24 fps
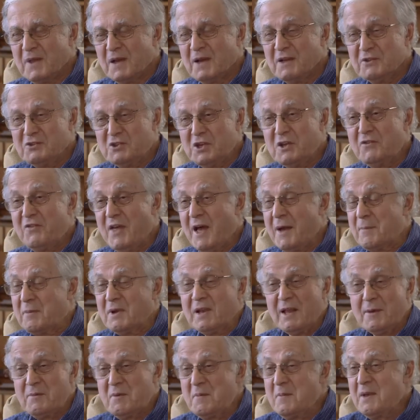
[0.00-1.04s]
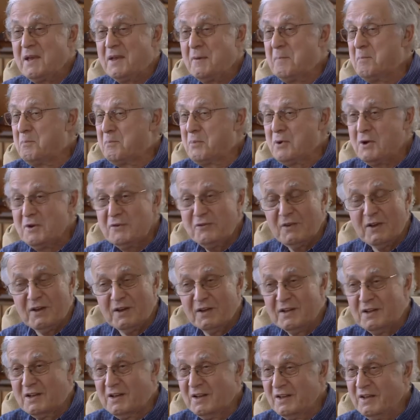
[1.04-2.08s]
I achieved that. But let me make it
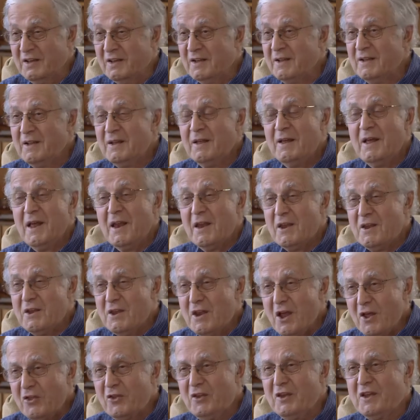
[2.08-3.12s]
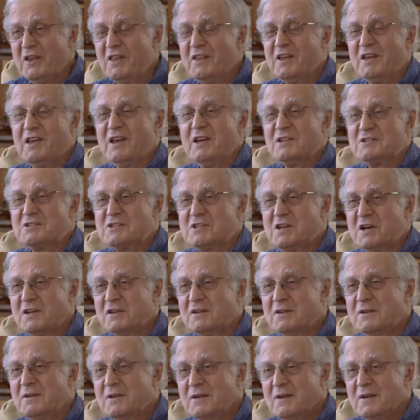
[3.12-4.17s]
perfectly clear nothing that gets
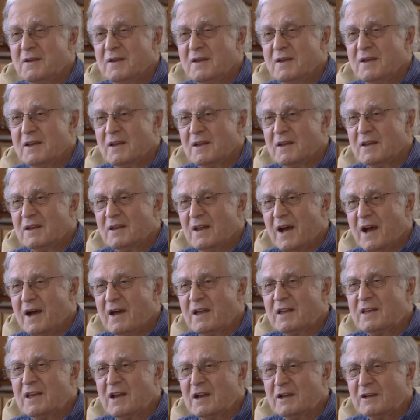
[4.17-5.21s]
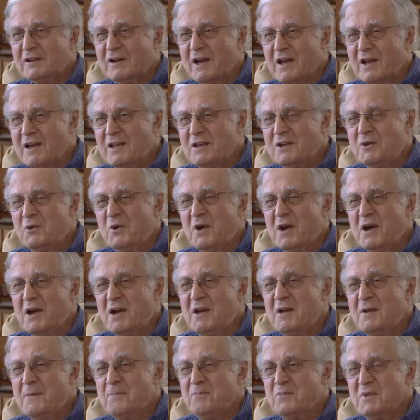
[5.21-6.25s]
done in ICANN or
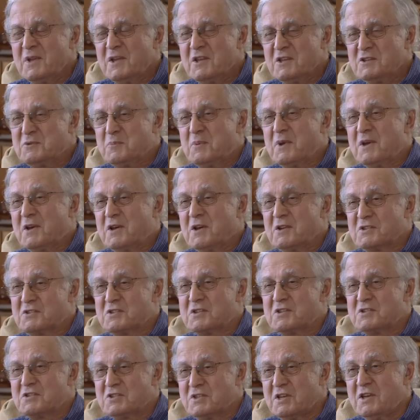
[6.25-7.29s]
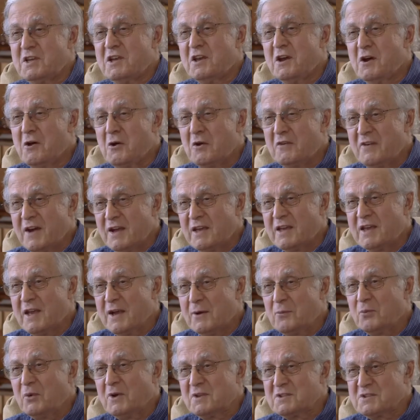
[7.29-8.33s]
anywhere is because the CEO of
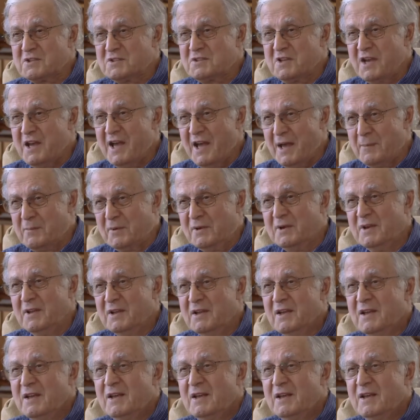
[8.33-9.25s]
ICANN wants it to happen.